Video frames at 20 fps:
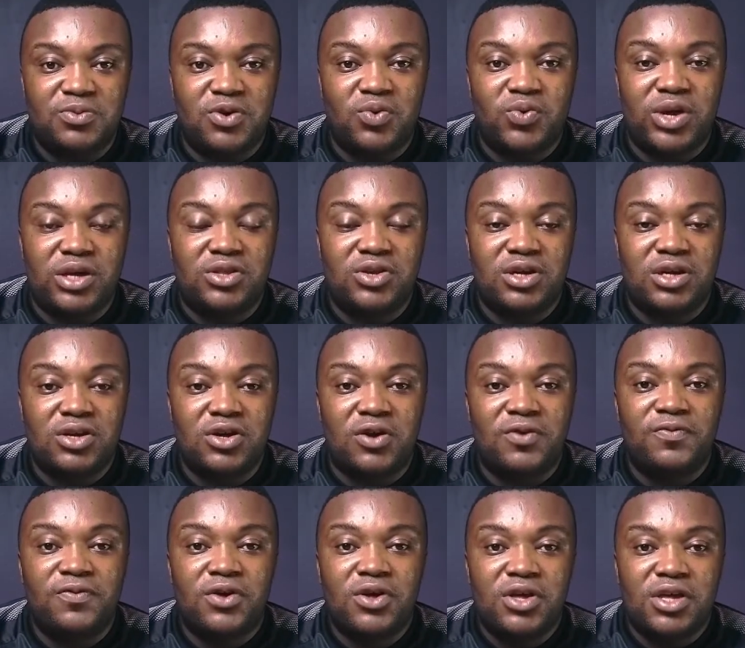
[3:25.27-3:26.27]
We are talking of
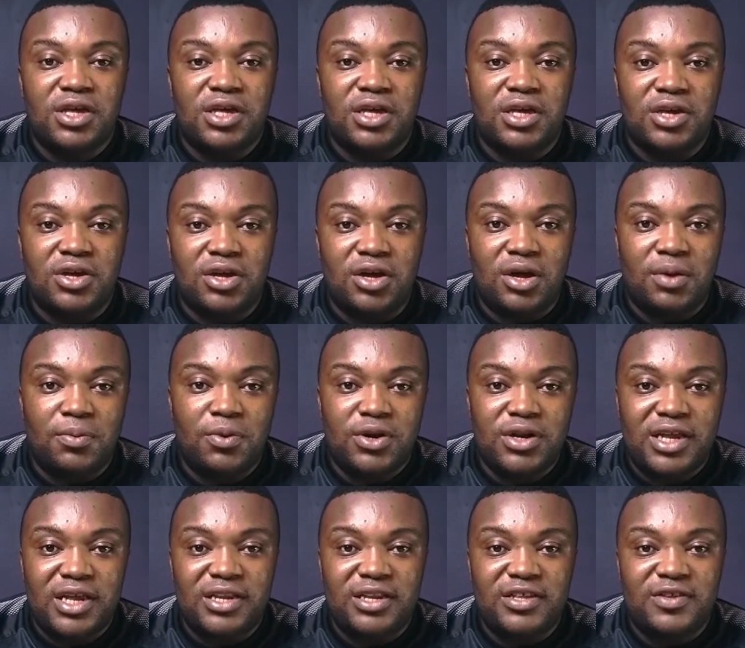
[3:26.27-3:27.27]

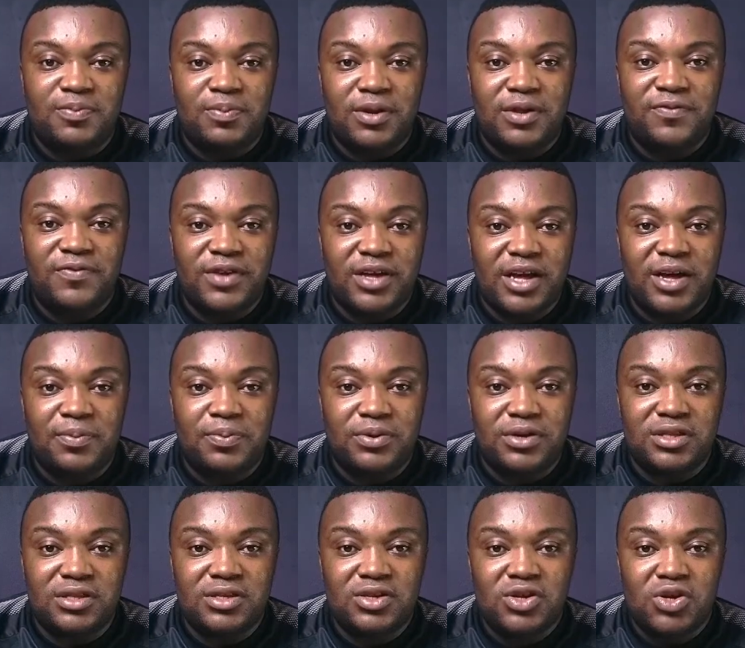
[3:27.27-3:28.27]
under display
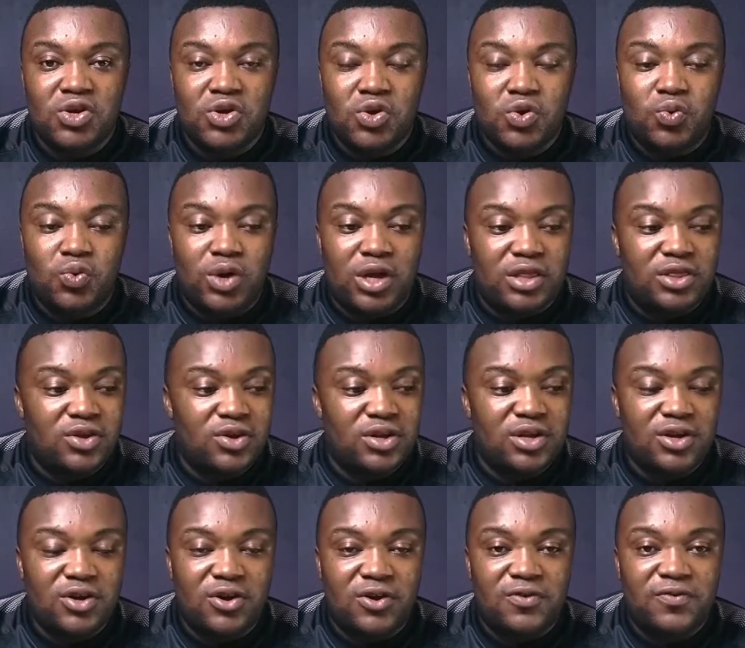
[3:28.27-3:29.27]
fingerprint. We are talking
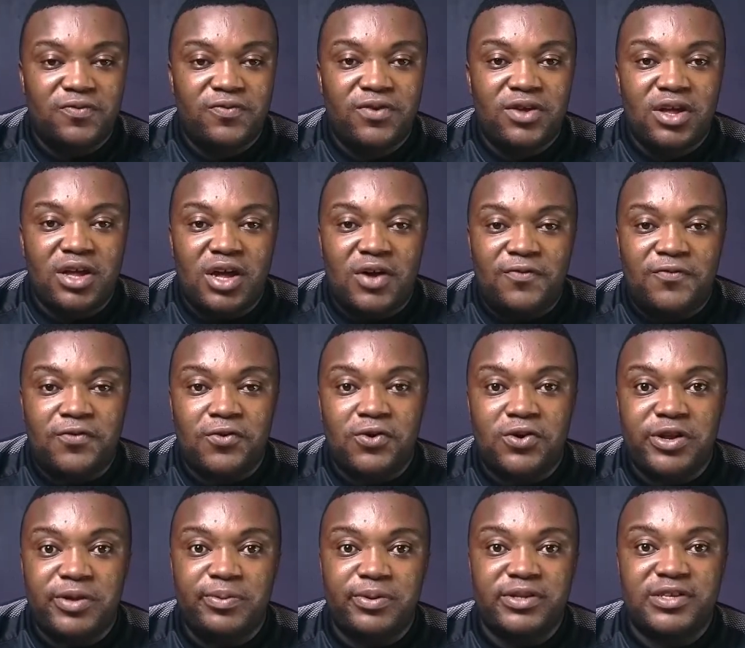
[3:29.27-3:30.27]
of
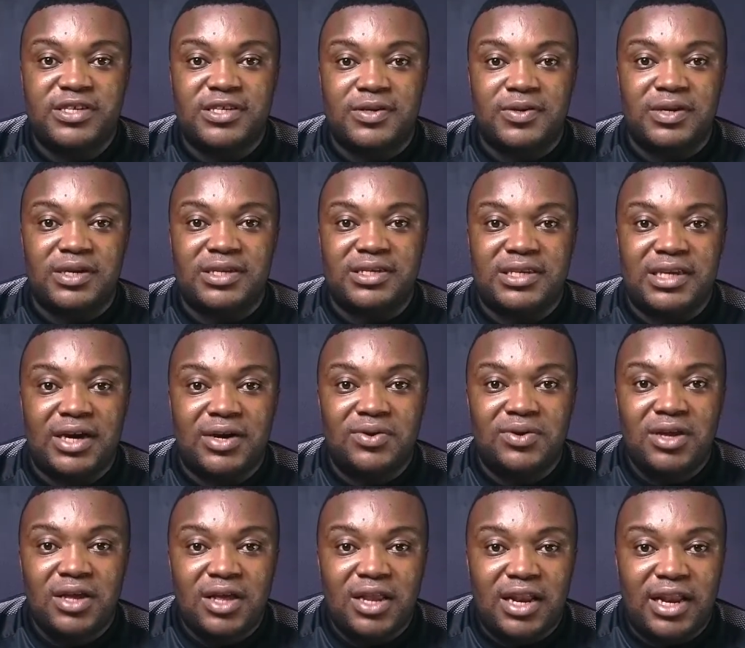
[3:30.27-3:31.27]
foldable screens now,
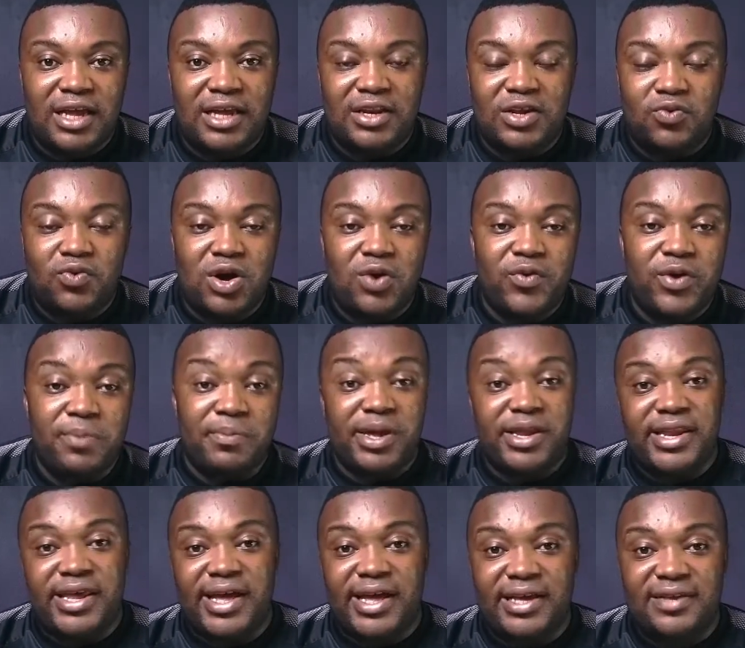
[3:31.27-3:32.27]
like the Huawei Mate
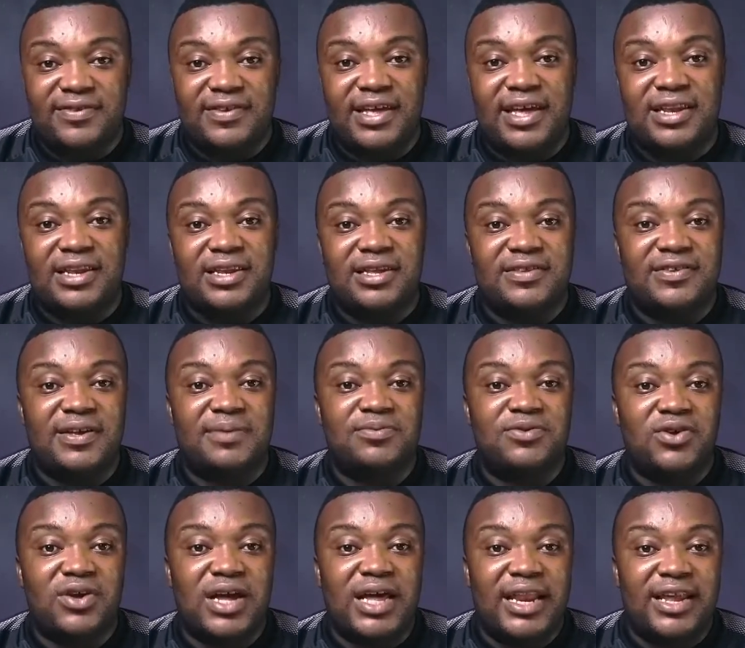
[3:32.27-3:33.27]
X and the
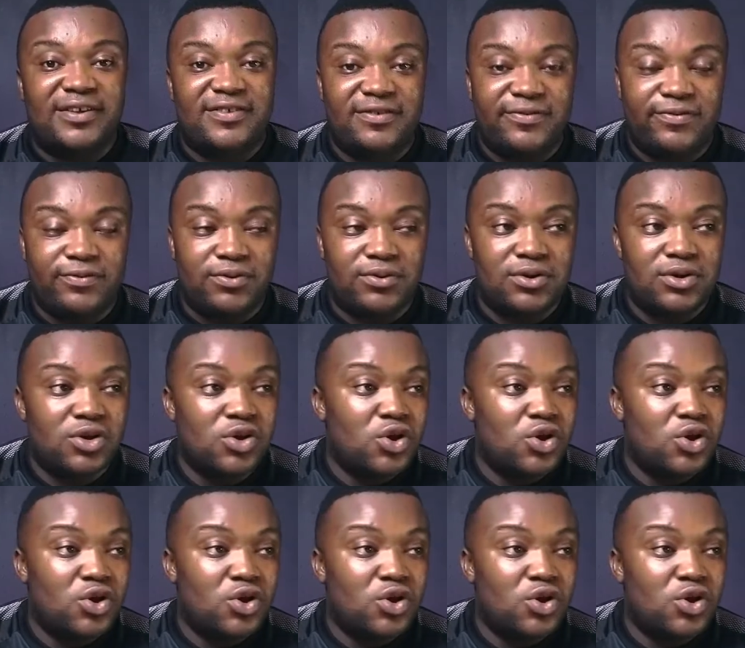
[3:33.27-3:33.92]
Samsung Galaxy Fold.